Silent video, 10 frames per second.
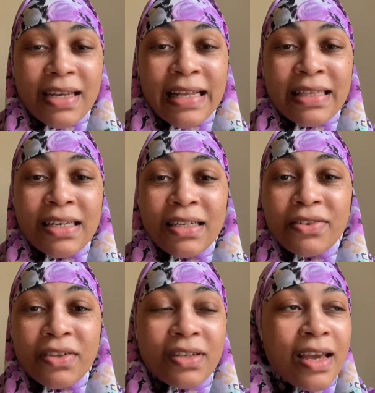at the end
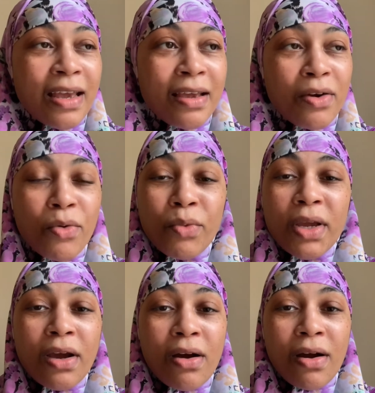of the day,
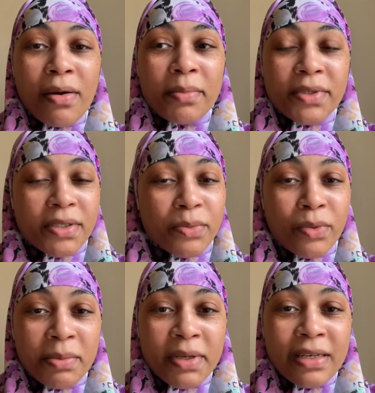we are Muslim
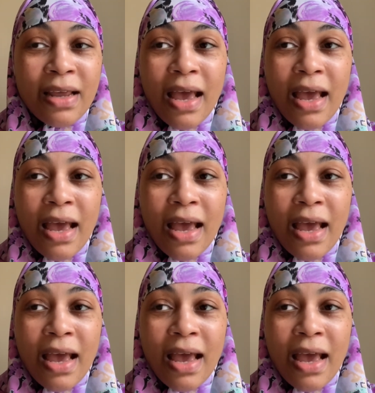women,